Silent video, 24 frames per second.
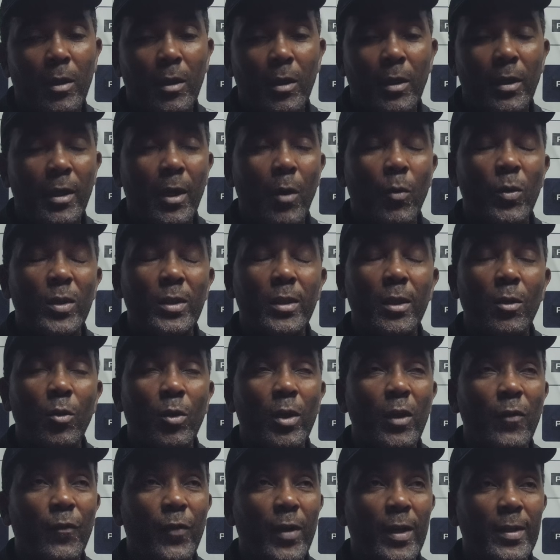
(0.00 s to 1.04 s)
Yeah, we're still
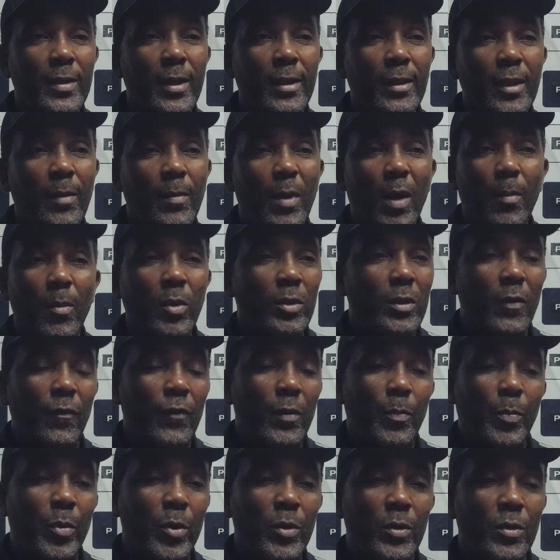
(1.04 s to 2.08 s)
looking for a centre back, but if the
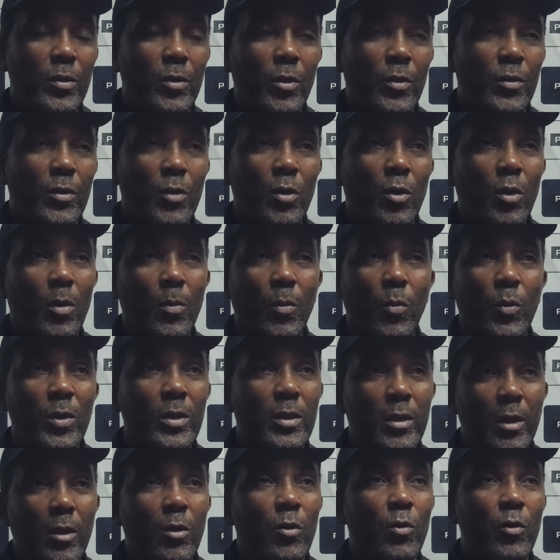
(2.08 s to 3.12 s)
person doesn't come, we're
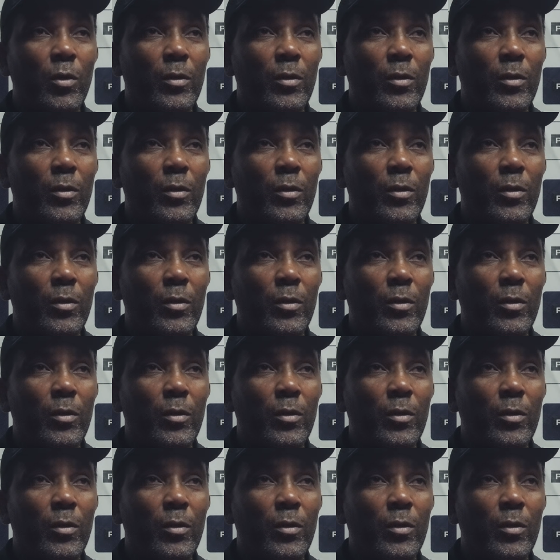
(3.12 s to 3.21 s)
still.